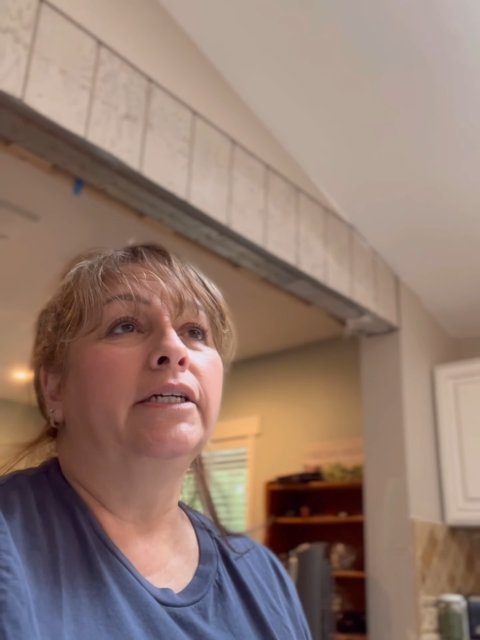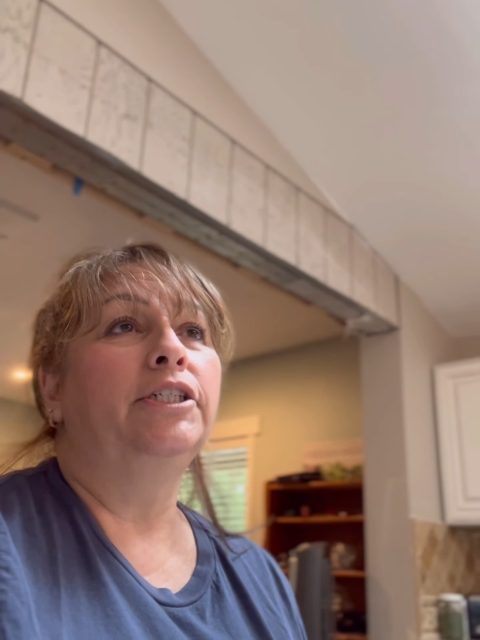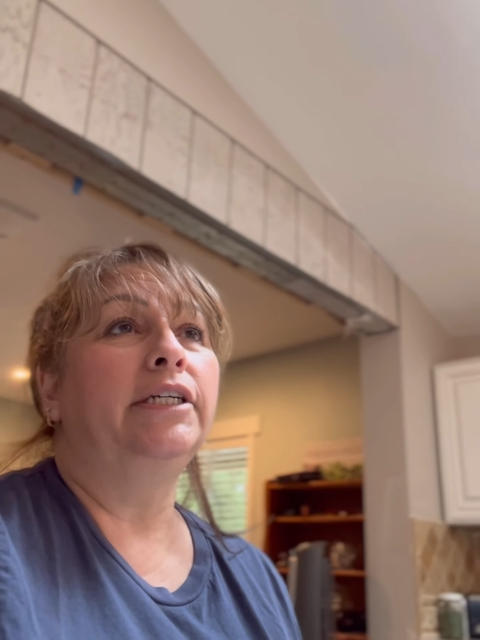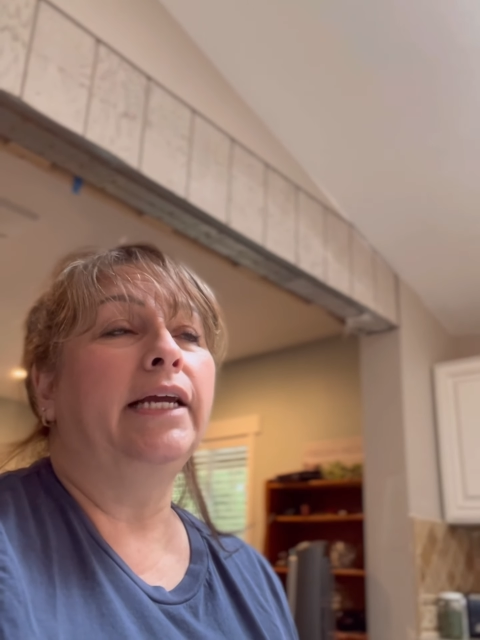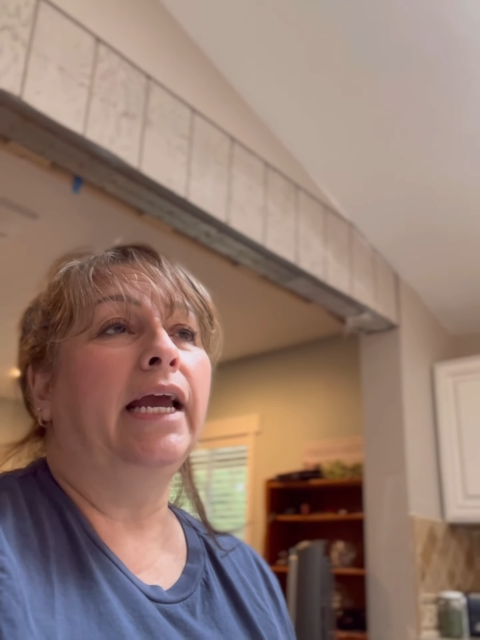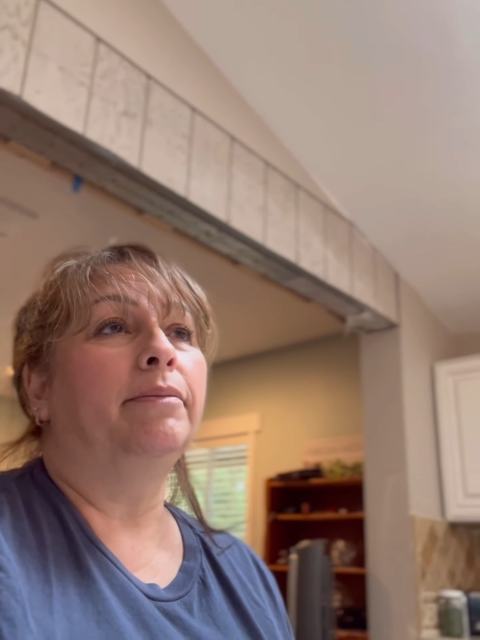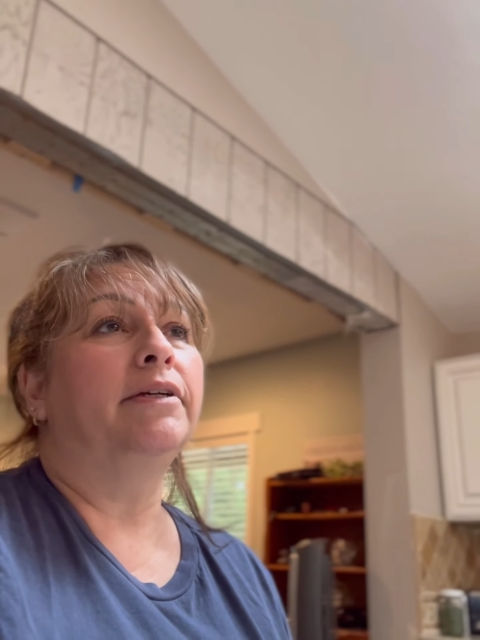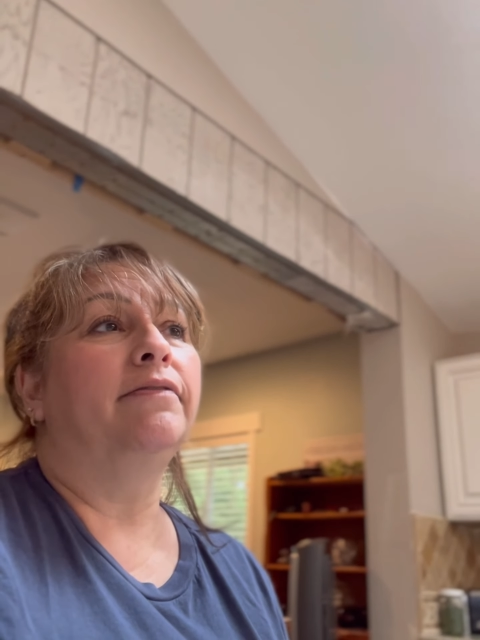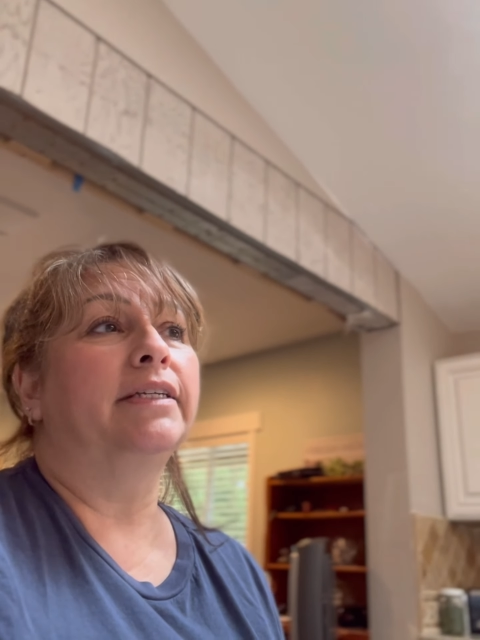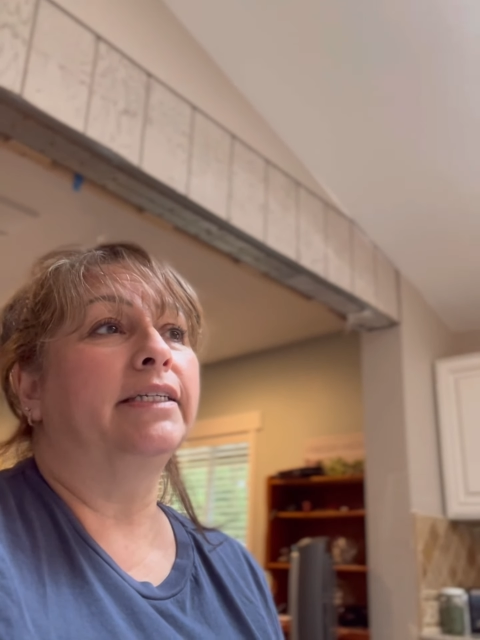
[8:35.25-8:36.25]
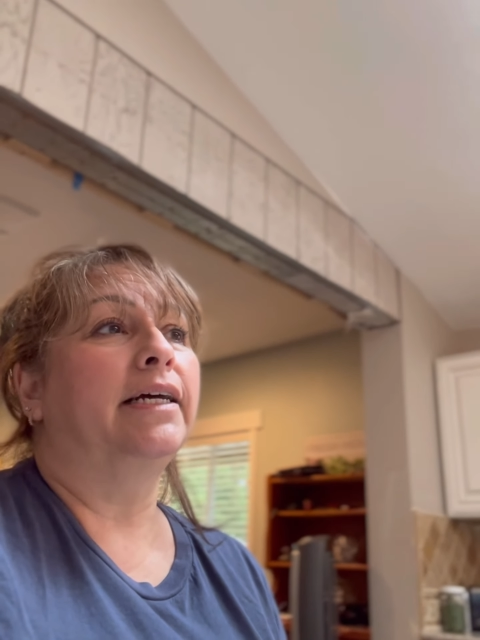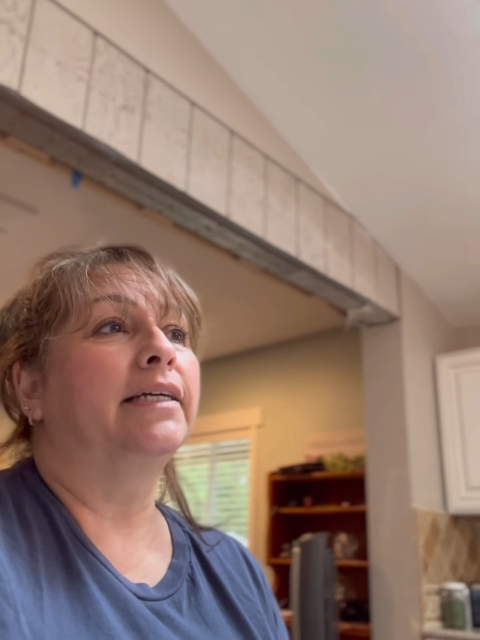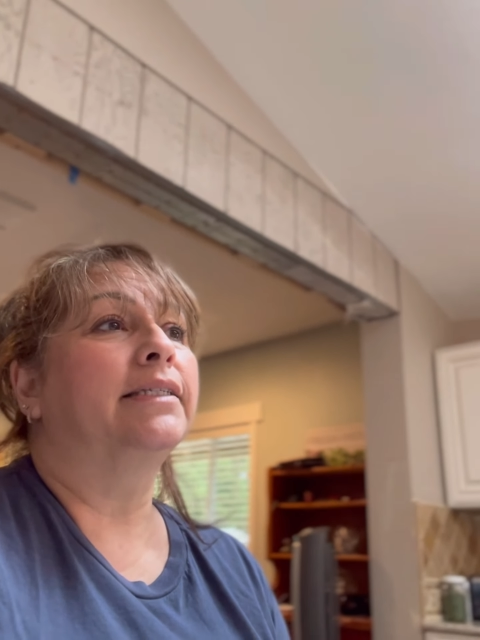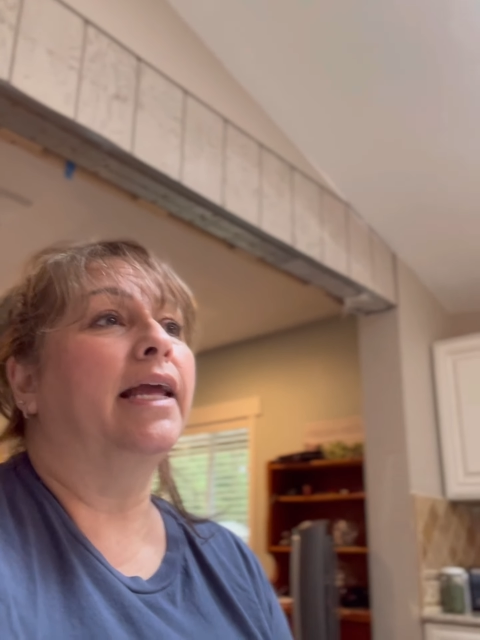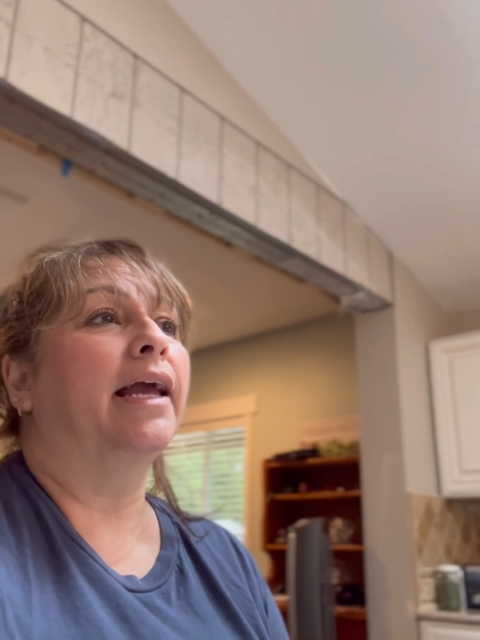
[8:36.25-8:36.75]
she came to visit
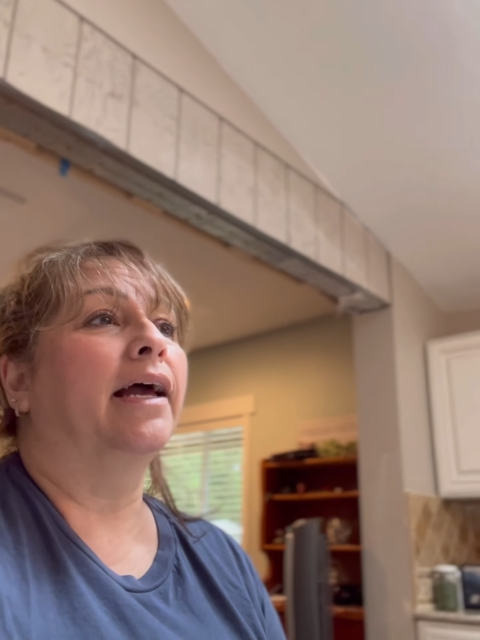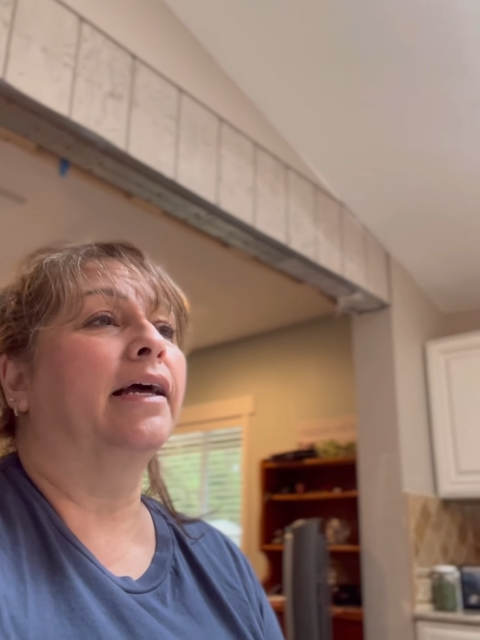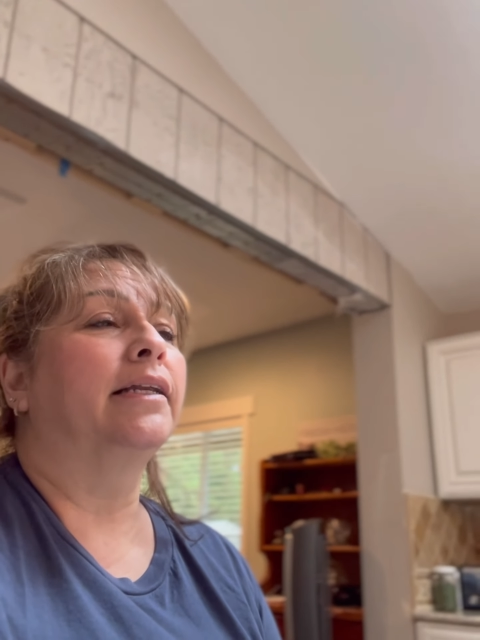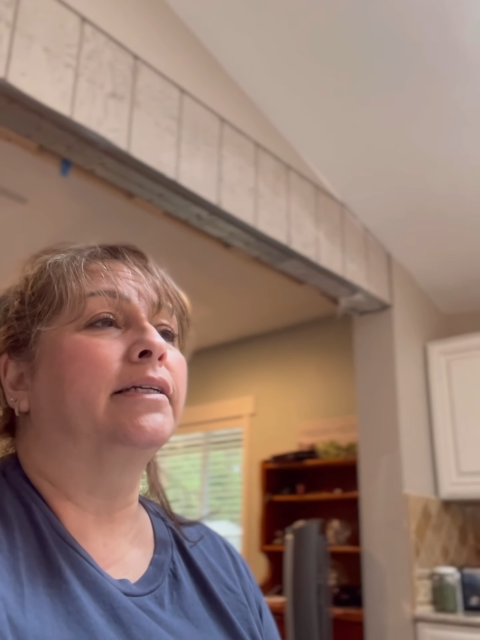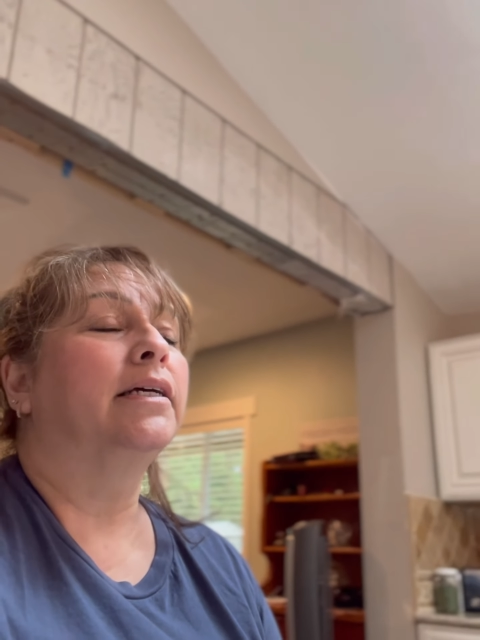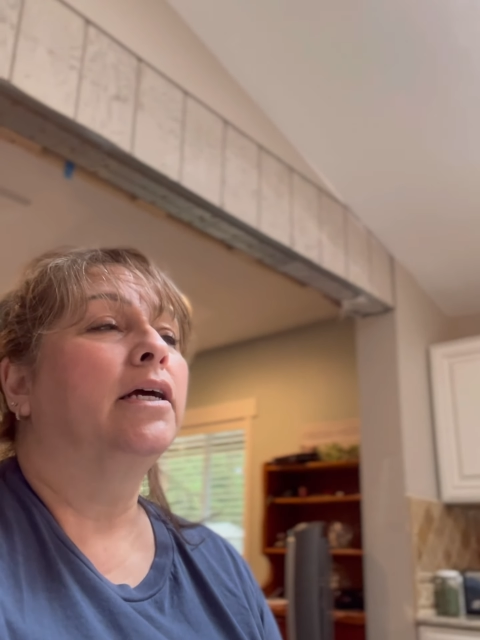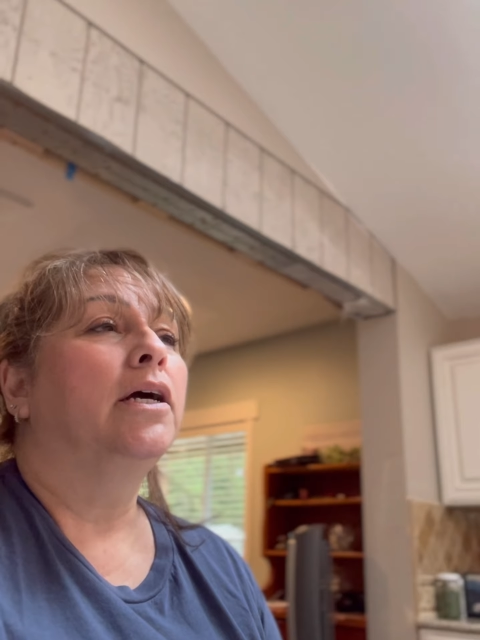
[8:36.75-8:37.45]
us and